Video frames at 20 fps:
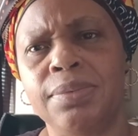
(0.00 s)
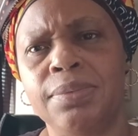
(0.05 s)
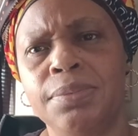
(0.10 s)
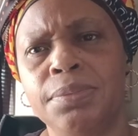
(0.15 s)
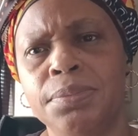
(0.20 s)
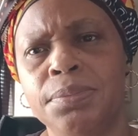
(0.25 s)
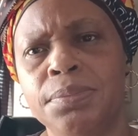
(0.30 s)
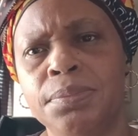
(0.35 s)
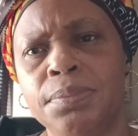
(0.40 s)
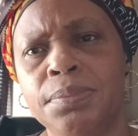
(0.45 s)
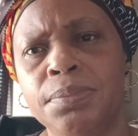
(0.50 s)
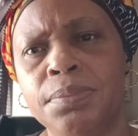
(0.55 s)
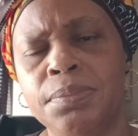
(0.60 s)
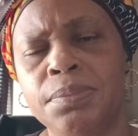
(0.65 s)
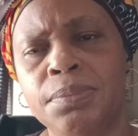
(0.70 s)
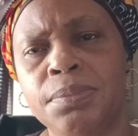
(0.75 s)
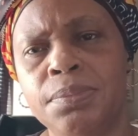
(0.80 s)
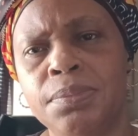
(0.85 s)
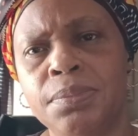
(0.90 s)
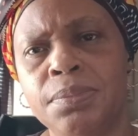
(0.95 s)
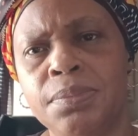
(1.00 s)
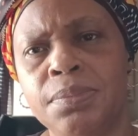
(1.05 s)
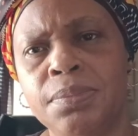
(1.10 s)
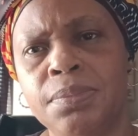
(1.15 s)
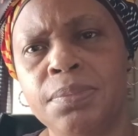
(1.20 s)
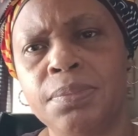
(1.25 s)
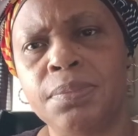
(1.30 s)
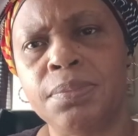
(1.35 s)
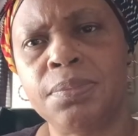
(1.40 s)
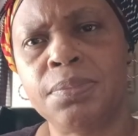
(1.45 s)

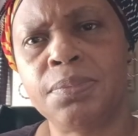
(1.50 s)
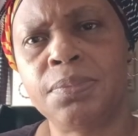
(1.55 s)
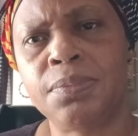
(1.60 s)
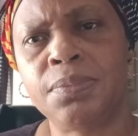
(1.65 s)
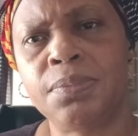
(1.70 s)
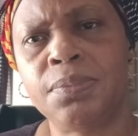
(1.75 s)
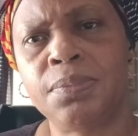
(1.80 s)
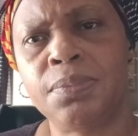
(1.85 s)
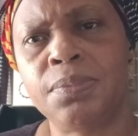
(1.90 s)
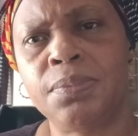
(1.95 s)
No one is speaking in this clip.